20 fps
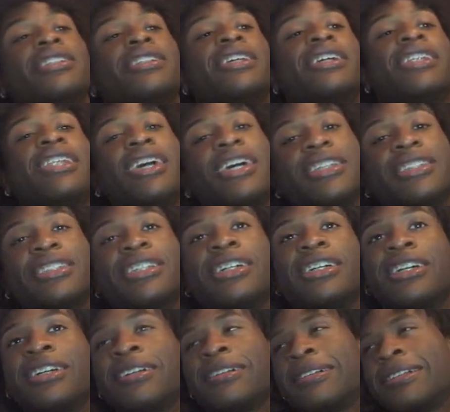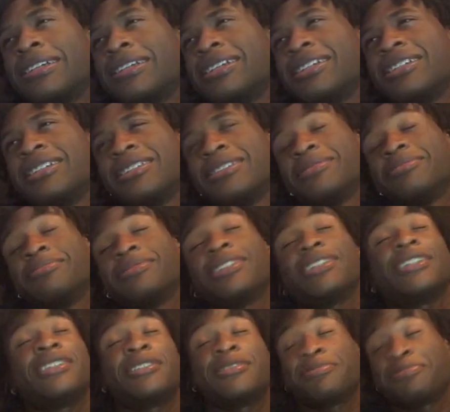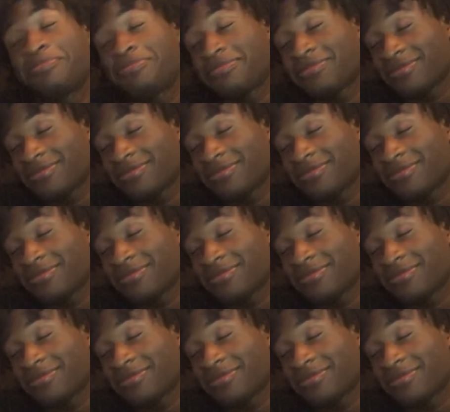to that last line. Man.